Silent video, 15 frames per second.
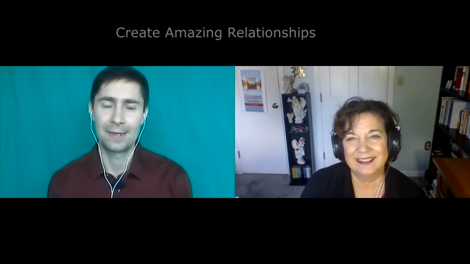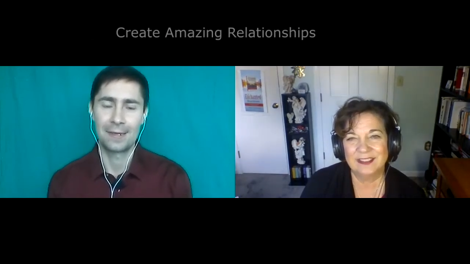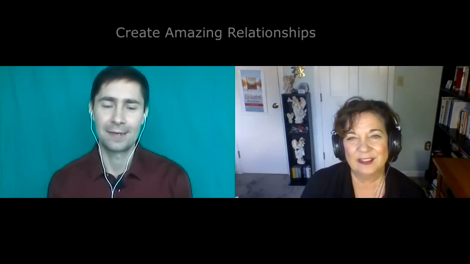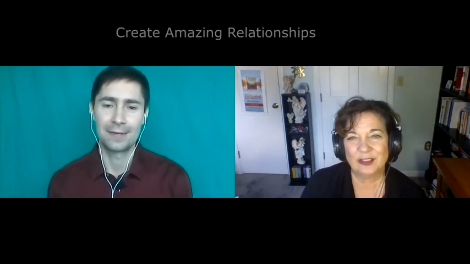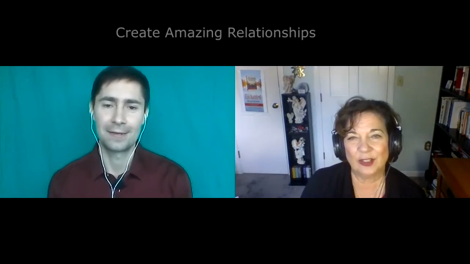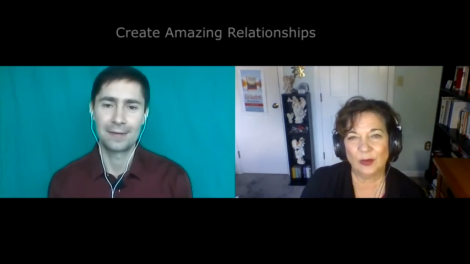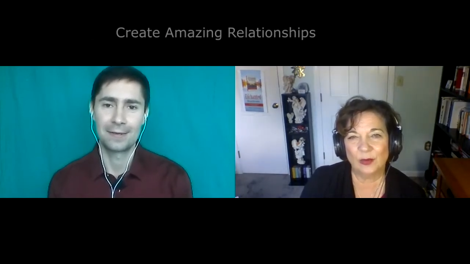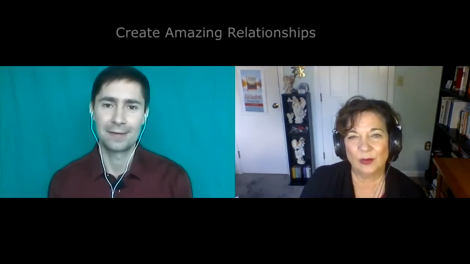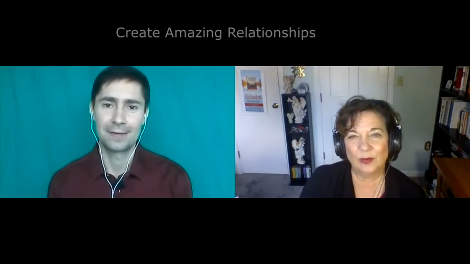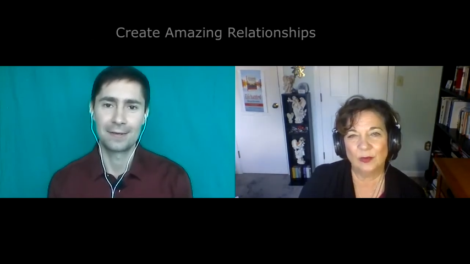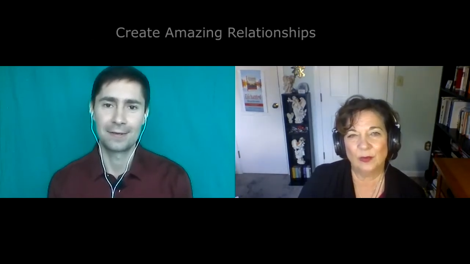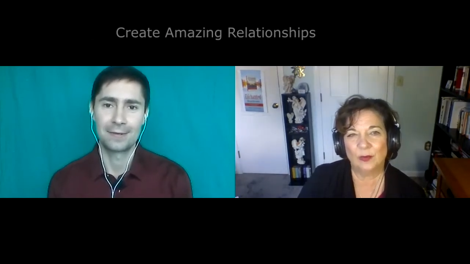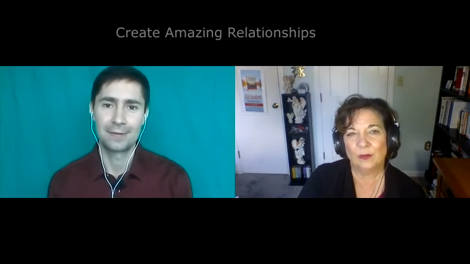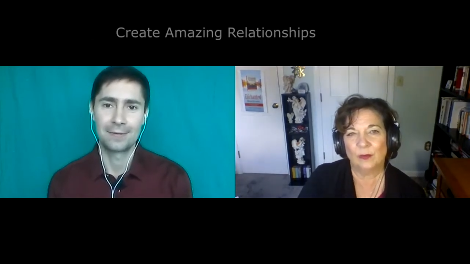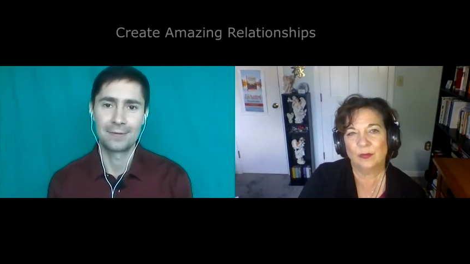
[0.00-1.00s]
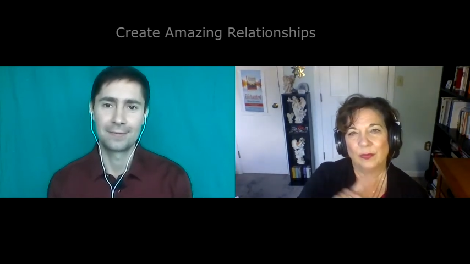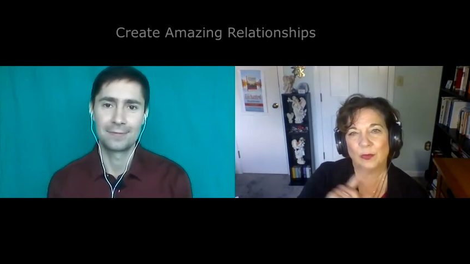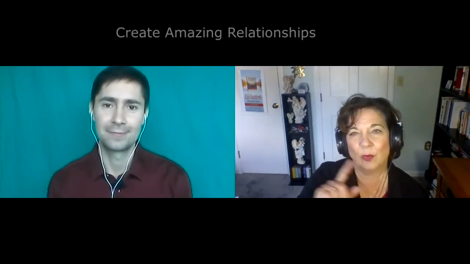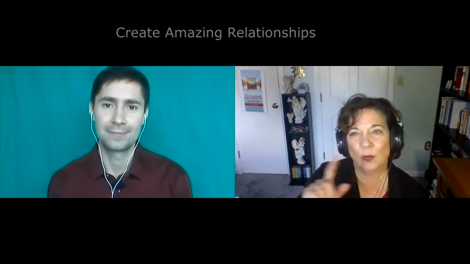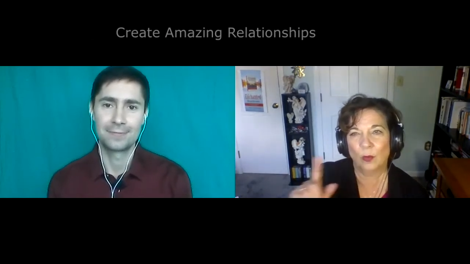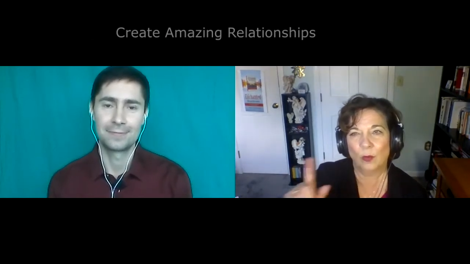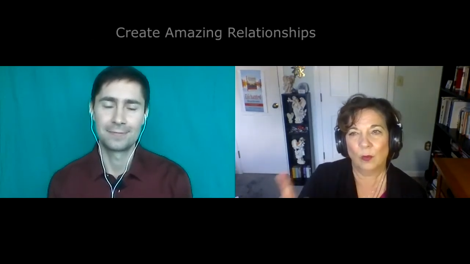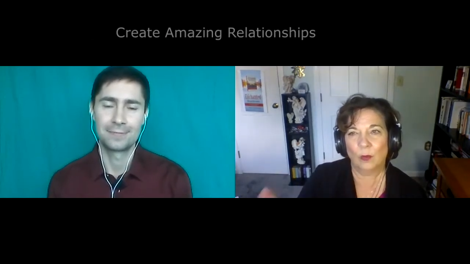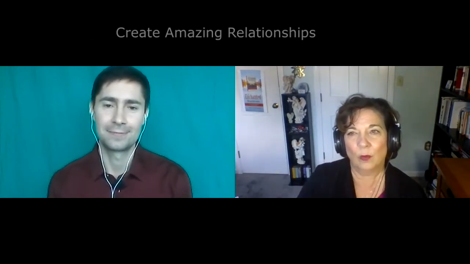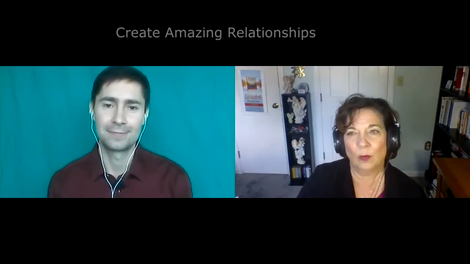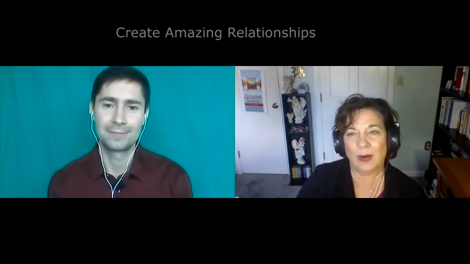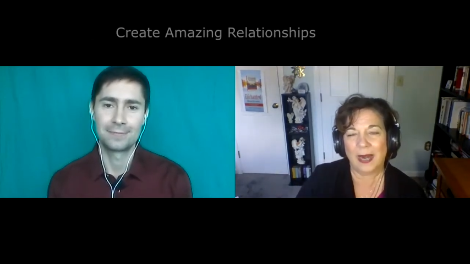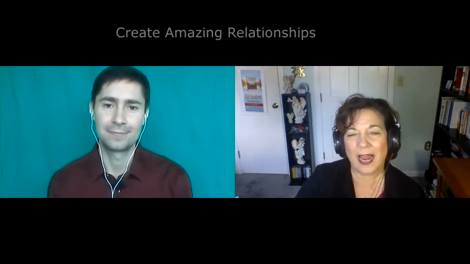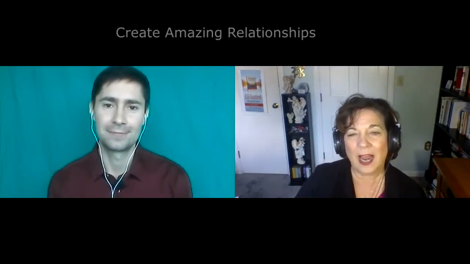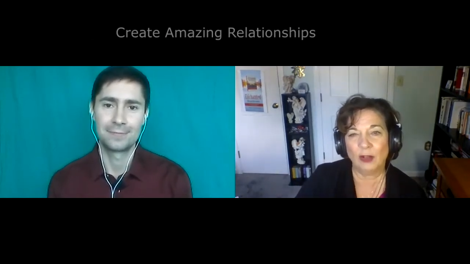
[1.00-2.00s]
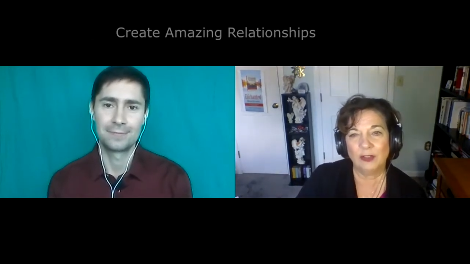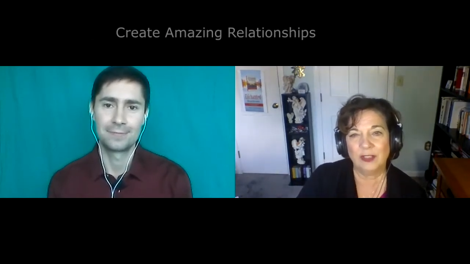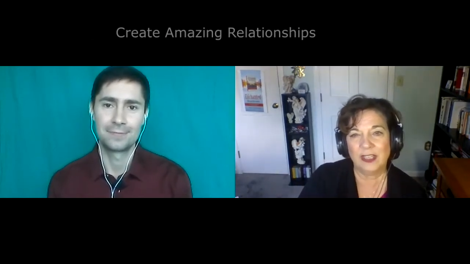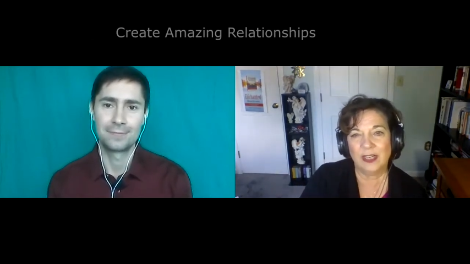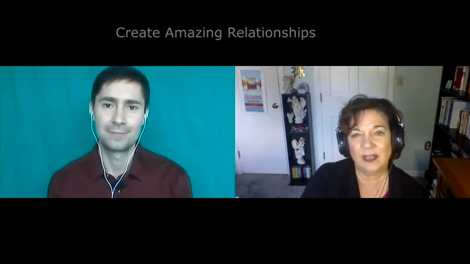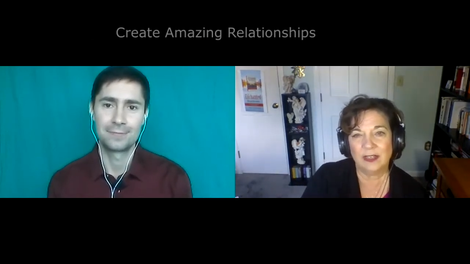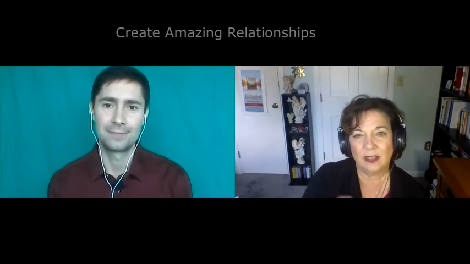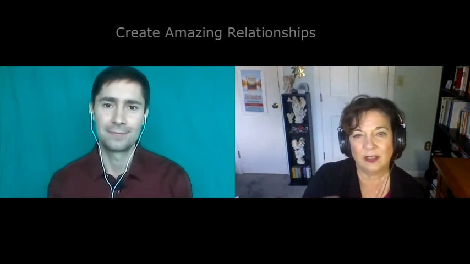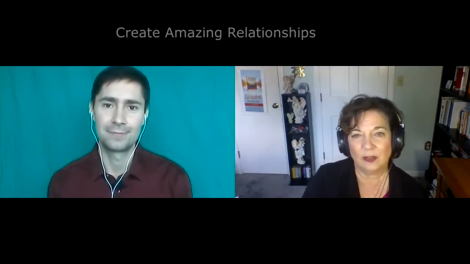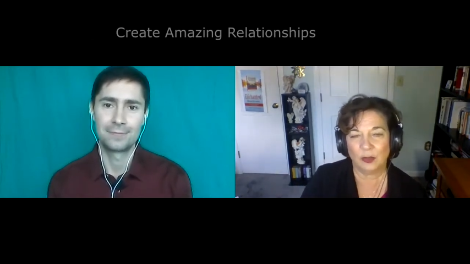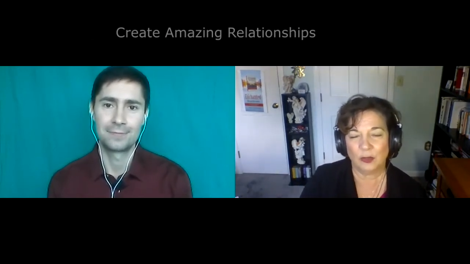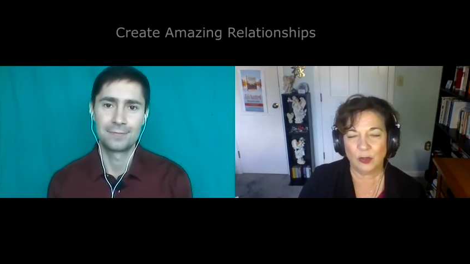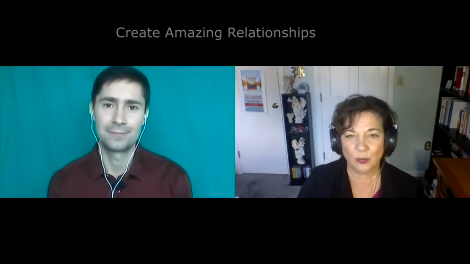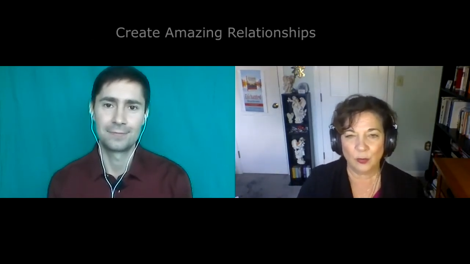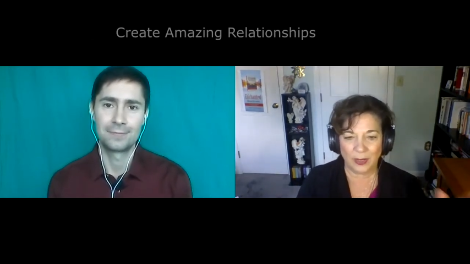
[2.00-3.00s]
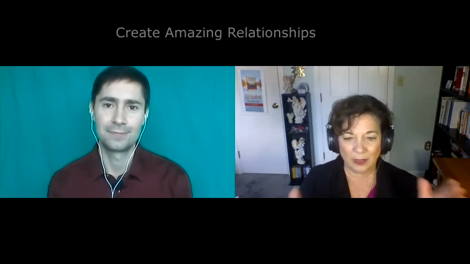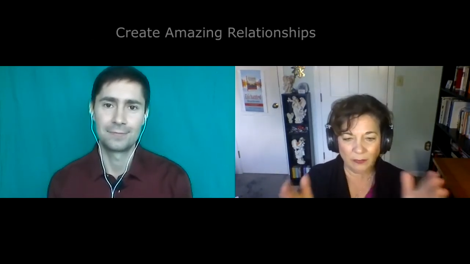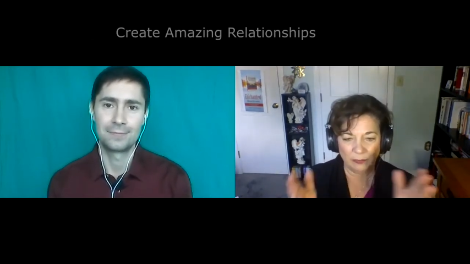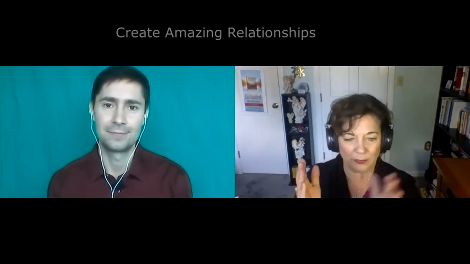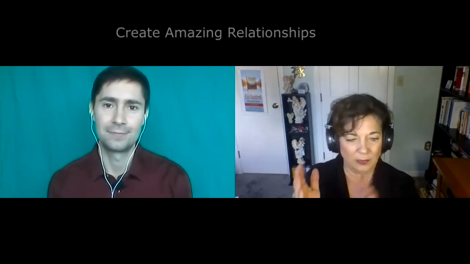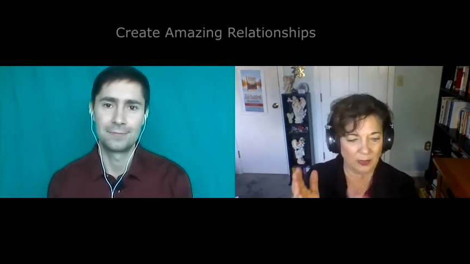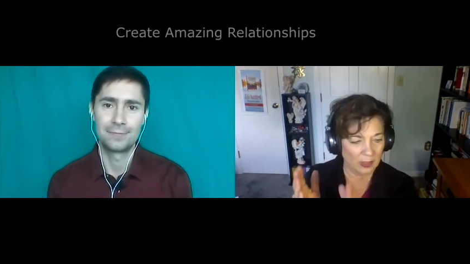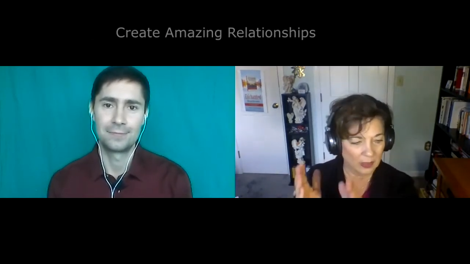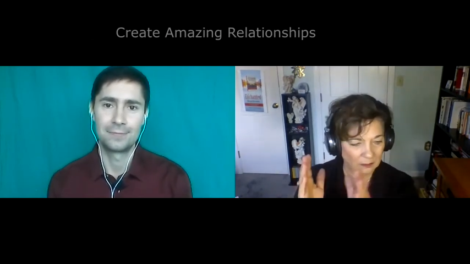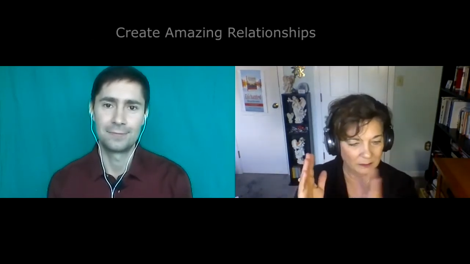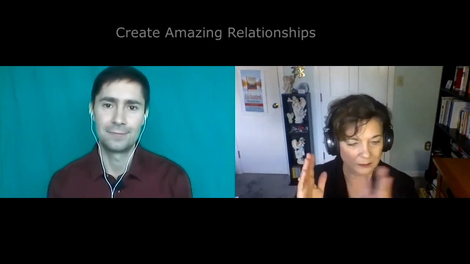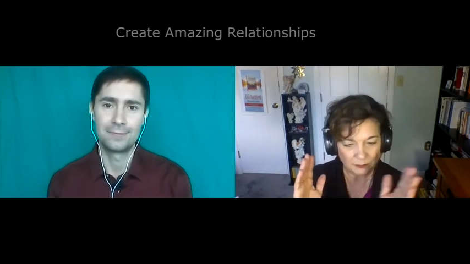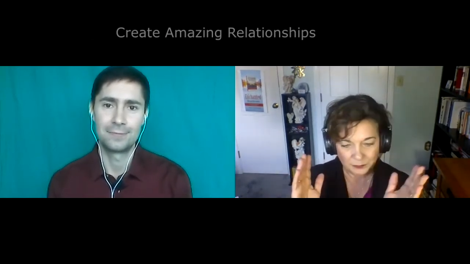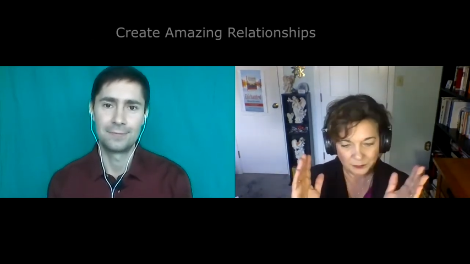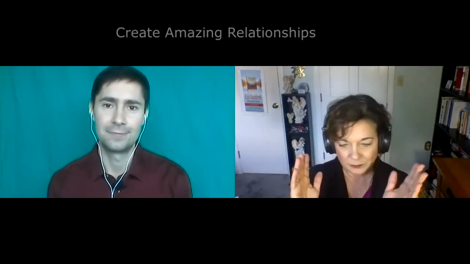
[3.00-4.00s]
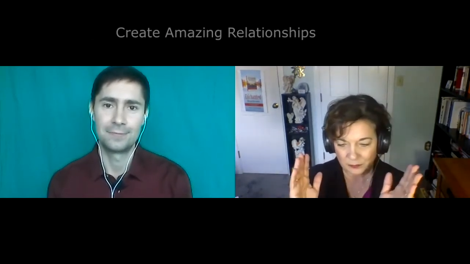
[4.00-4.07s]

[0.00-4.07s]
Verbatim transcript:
Speaker 1: So, how did it? So, you went from